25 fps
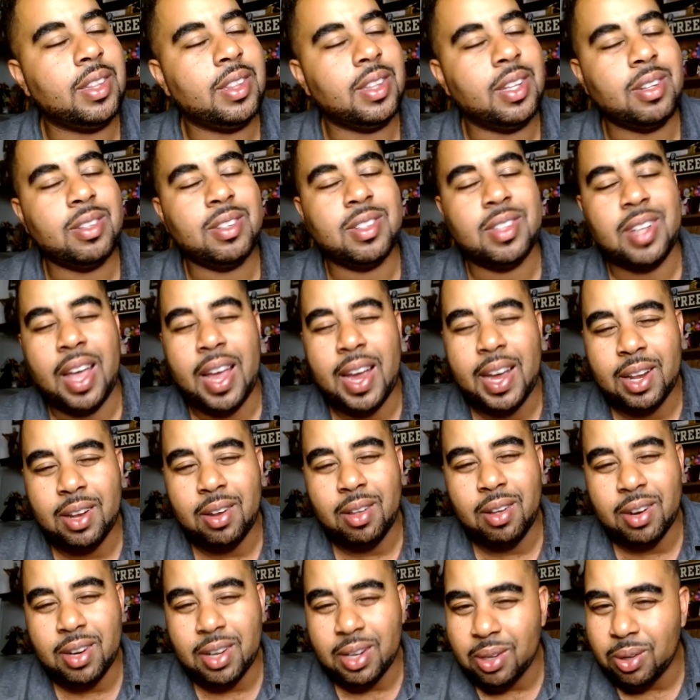There's
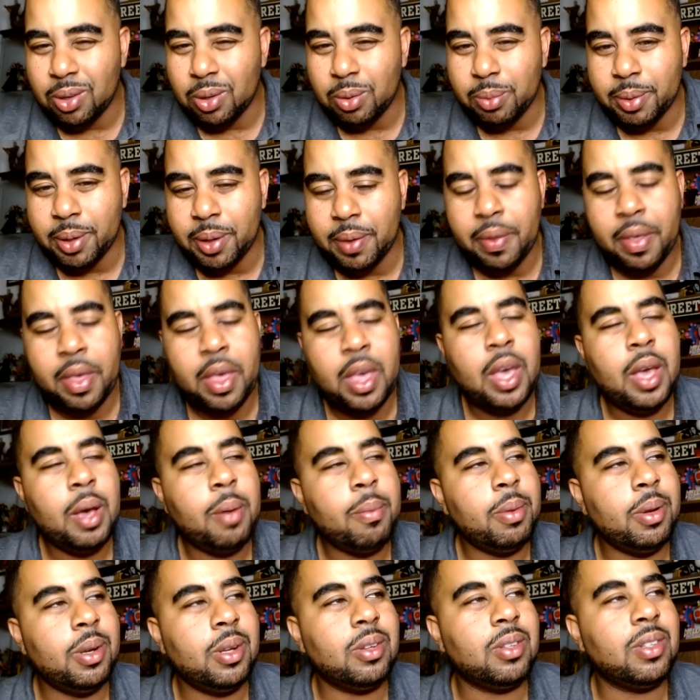dialogue a little bit,
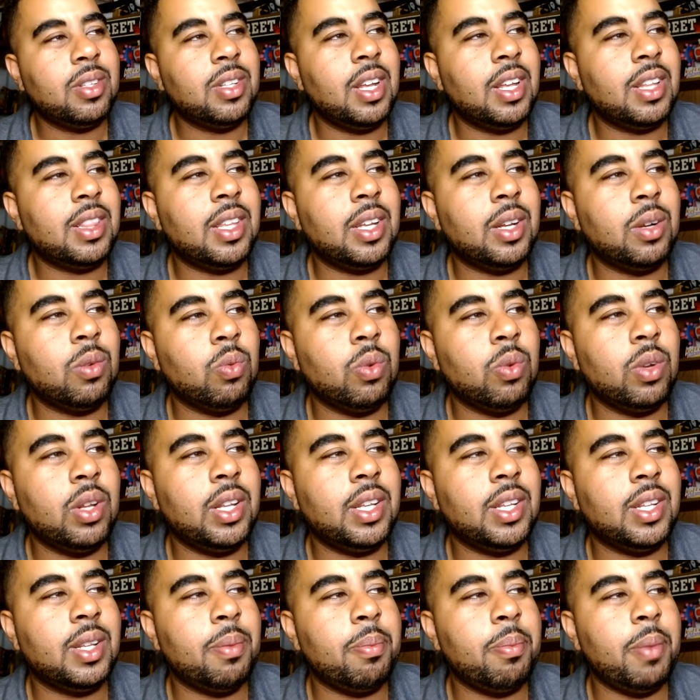but there's nothing
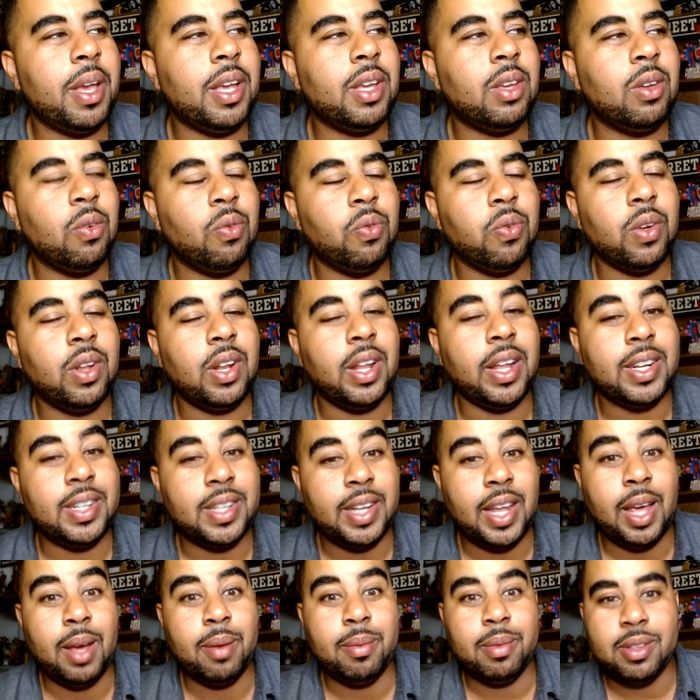really to make you feel like,
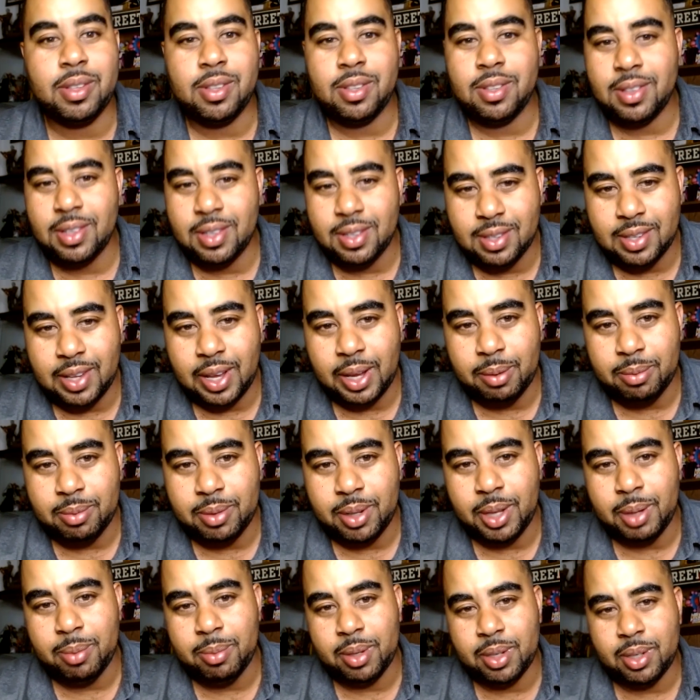damn, this is the same
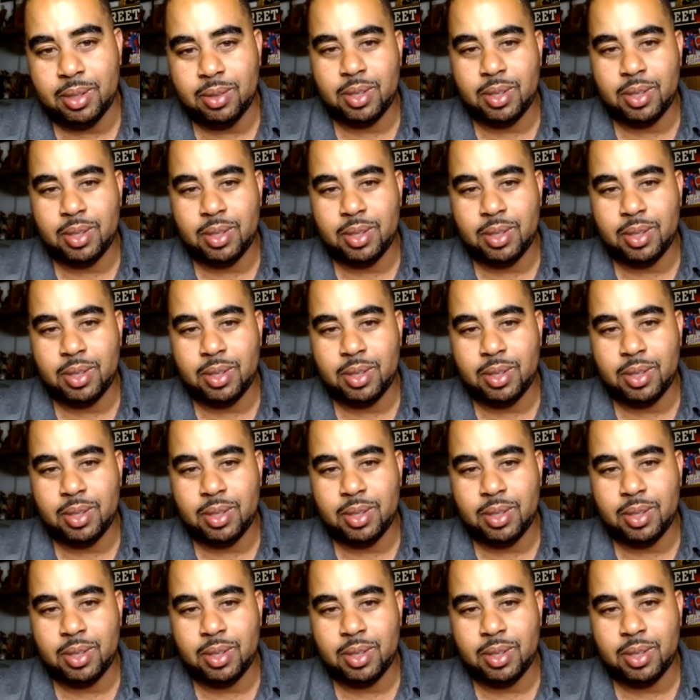demon.